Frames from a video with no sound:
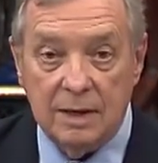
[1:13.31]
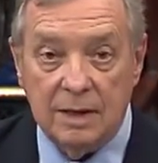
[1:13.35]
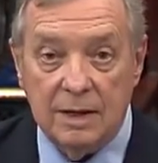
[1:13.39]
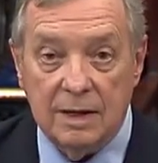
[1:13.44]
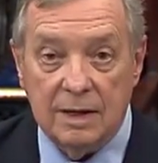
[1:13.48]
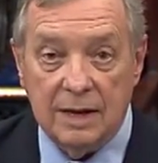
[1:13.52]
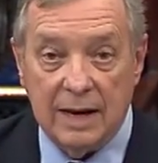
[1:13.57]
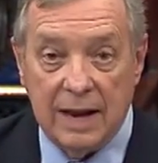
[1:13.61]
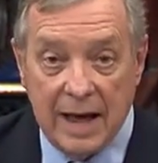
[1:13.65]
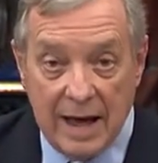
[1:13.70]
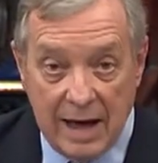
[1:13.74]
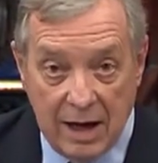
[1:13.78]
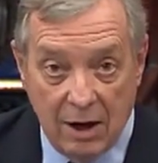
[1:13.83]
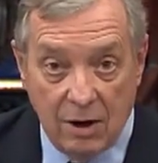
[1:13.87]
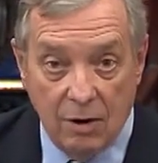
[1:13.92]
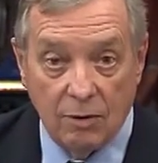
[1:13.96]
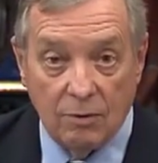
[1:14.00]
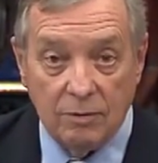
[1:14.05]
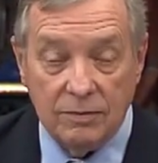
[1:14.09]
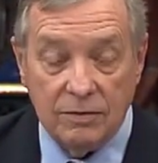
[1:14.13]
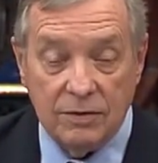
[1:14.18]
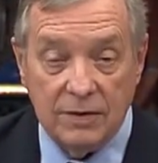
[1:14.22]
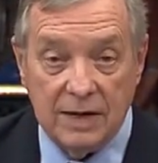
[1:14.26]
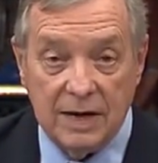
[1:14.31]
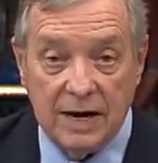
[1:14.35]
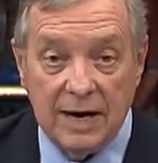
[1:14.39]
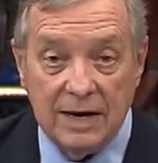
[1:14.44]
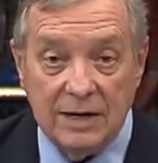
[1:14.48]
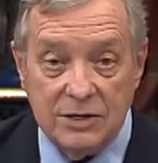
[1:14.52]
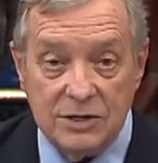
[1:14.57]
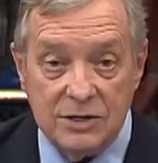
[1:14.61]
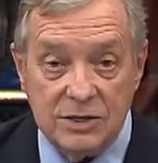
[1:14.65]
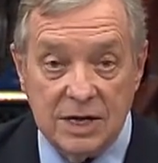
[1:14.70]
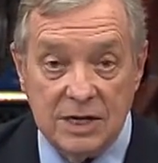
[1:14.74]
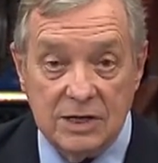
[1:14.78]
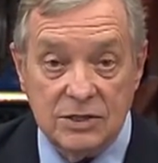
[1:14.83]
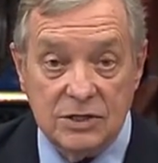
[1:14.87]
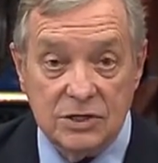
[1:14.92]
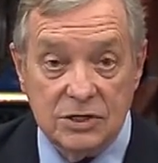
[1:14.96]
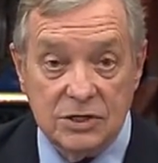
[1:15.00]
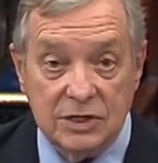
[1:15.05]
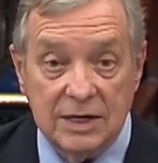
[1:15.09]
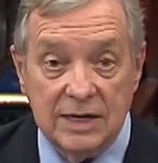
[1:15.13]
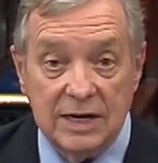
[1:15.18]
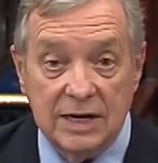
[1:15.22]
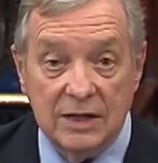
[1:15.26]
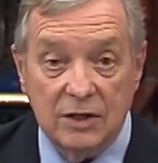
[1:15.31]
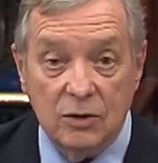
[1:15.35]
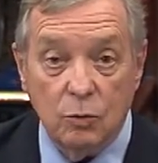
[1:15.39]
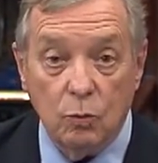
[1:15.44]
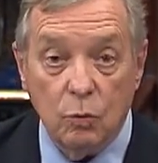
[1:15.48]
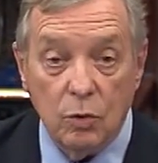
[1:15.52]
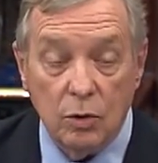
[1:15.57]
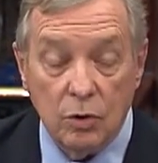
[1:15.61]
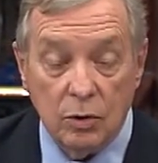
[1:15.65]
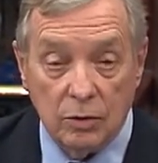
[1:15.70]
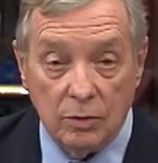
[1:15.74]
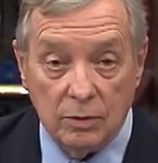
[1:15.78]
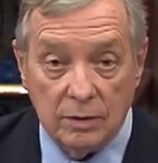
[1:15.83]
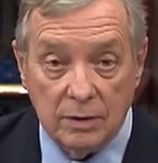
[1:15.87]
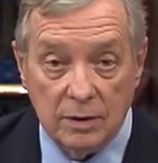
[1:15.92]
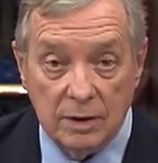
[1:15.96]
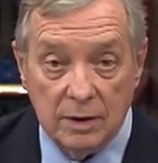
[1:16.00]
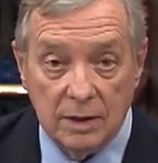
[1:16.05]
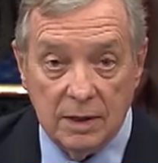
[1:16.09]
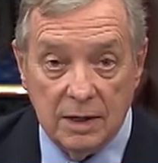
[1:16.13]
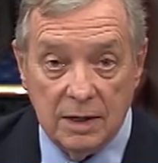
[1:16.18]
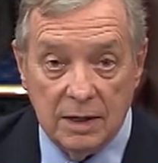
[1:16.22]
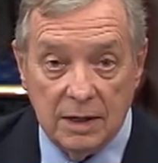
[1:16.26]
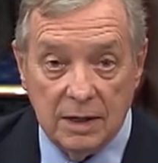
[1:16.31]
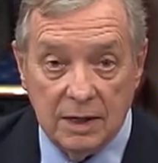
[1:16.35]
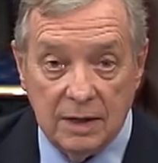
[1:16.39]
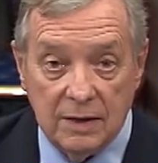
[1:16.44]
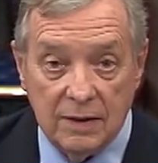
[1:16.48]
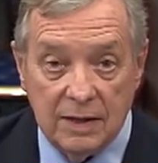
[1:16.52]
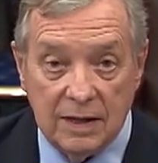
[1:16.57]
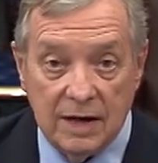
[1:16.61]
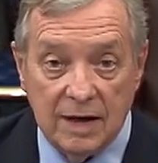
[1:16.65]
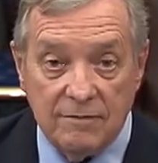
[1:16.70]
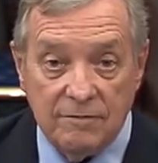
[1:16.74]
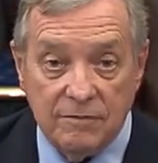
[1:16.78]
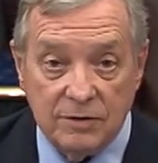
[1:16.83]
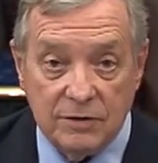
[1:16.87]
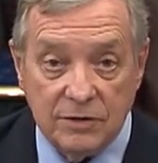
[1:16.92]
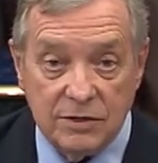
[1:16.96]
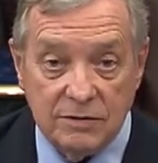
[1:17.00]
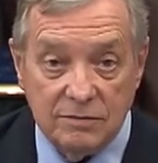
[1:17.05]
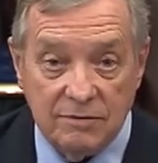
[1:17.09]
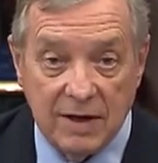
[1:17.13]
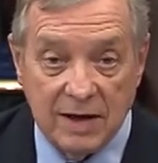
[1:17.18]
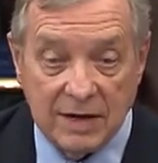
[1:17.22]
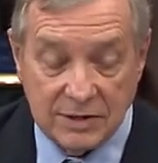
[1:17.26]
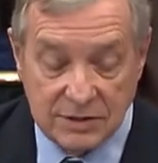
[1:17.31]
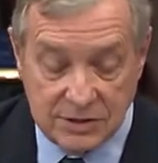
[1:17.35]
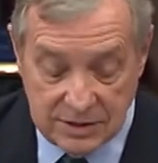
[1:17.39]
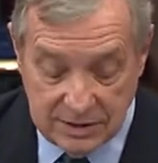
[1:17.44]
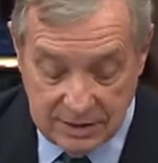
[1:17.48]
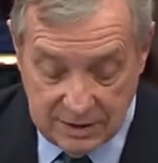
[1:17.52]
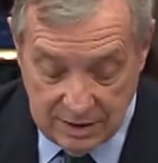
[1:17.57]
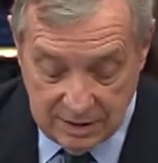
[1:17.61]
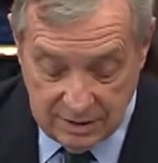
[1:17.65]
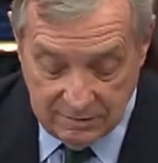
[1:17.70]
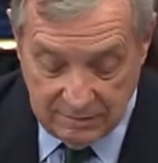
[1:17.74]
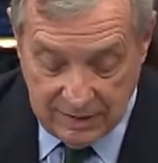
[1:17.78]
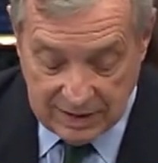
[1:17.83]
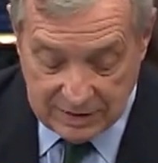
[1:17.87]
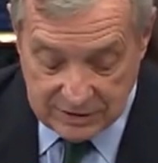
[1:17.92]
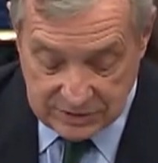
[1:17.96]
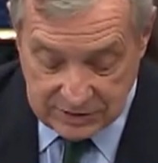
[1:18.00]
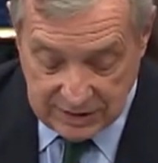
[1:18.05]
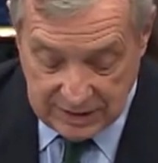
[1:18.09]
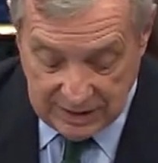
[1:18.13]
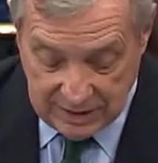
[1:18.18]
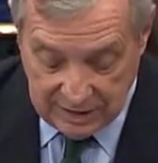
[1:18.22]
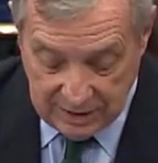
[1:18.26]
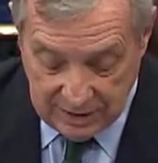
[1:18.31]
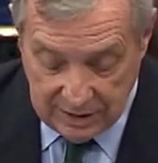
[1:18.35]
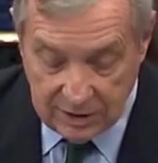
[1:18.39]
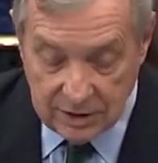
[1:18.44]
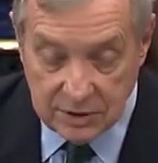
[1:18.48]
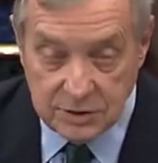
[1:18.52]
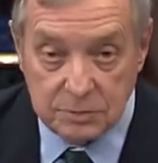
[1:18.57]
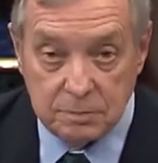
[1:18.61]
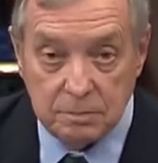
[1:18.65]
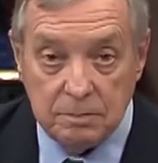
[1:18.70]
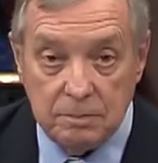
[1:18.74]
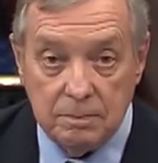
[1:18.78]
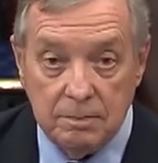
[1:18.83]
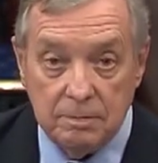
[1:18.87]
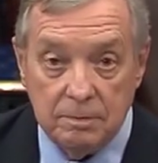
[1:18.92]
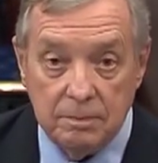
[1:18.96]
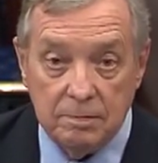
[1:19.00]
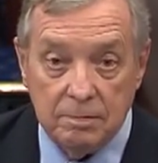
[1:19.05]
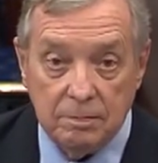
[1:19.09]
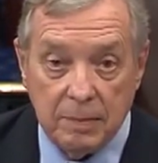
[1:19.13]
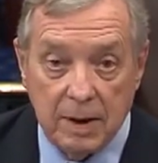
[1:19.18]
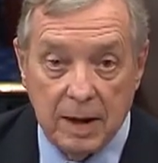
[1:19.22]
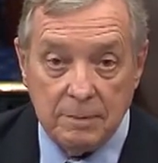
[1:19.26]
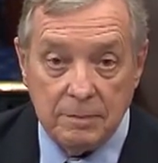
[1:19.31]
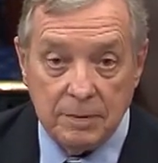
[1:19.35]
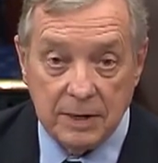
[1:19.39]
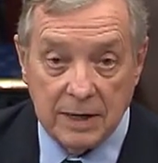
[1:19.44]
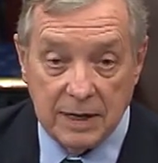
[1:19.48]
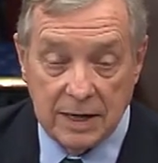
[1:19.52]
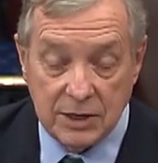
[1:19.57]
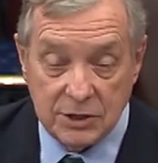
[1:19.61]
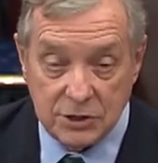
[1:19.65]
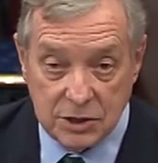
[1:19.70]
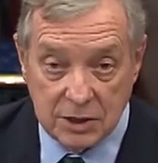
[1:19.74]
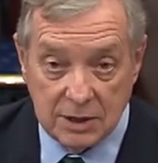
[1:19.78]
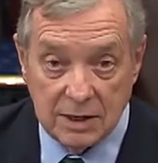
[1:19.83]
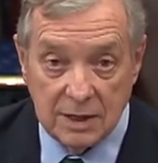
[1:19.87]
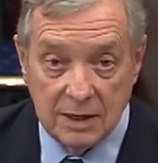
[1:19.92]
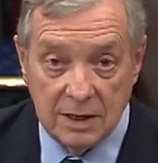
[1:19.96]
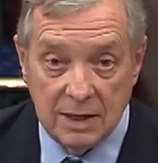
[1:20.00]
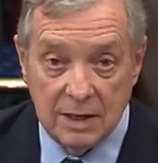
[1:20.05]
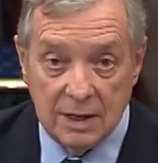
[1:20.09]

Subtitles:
Now, the United States is leading the world in the effort to vaccinate its population.